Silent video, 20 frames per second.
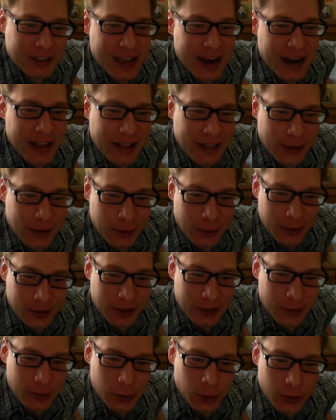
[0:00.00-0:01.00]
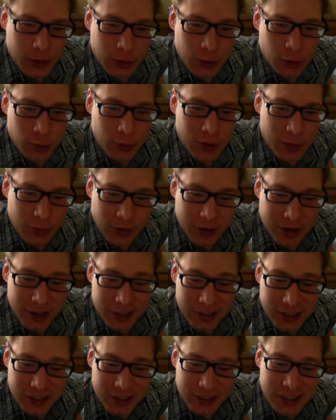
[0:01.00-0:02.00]
about static electricity between two people
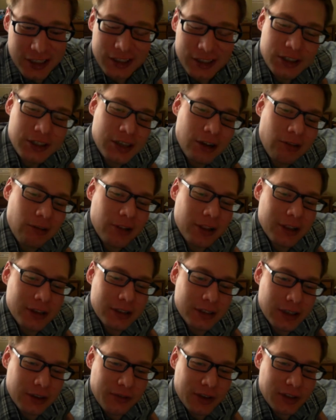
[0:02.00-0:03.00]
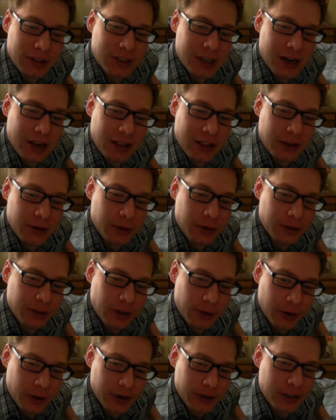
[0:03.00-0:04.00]
because like she has a general idea of how static electricity
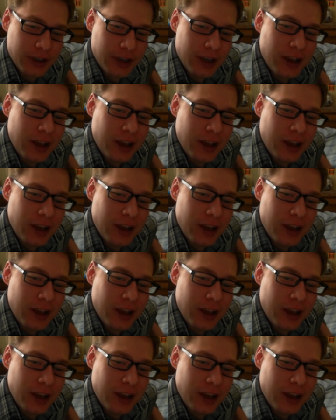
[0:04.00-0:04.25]
works.